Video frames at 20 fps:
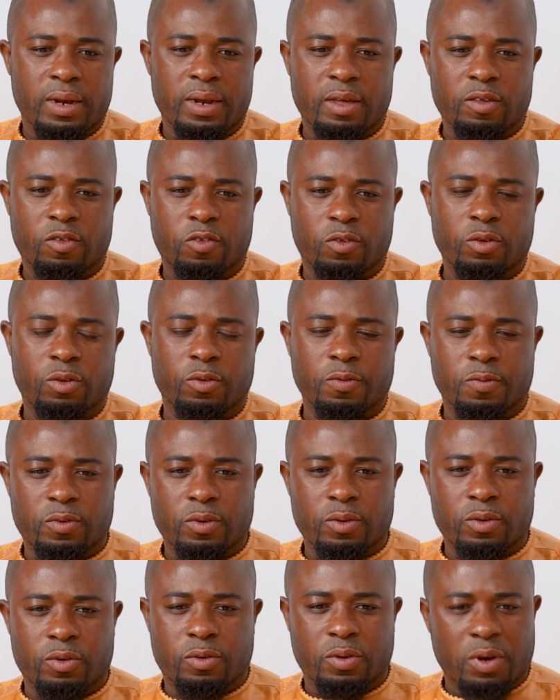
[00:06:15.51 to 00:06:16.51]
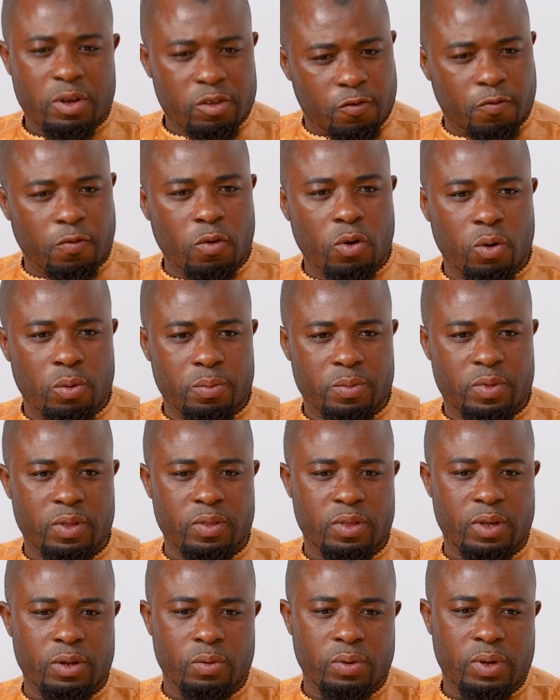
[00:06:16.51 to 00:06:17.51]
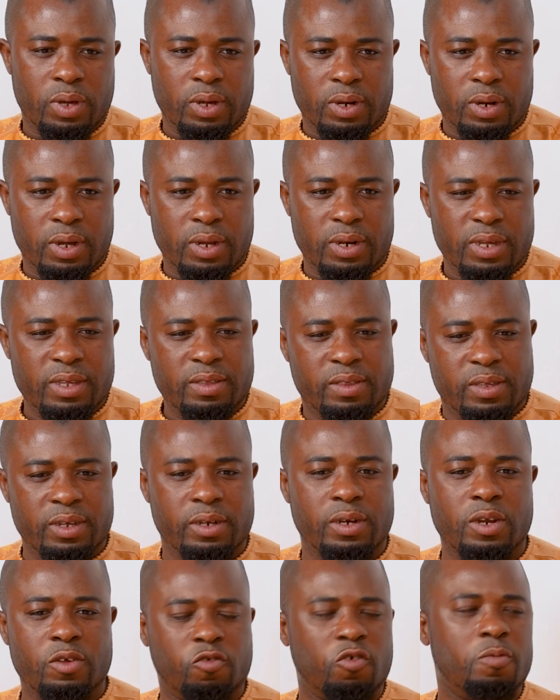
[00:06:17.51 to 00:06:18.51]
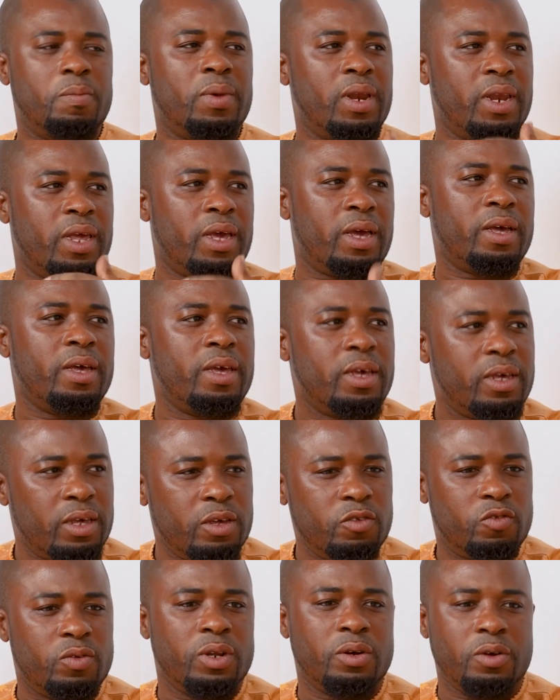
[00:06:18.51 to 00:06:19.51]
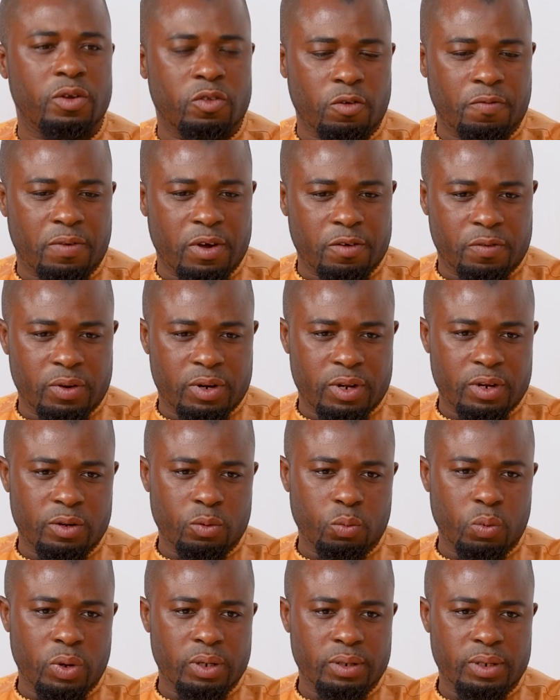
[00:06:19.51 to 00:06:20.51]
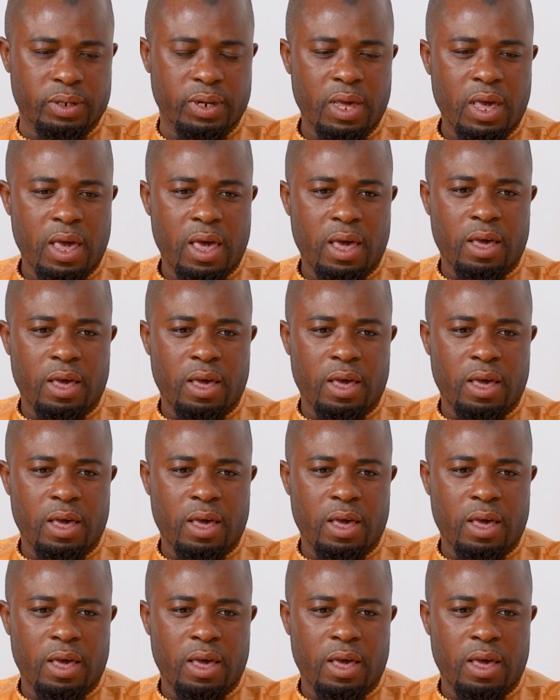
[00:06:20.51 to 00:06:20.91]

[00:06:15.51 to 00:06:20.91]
that sort of transforms, is that okay, and integrate Somalia into the rest of Africa and the world.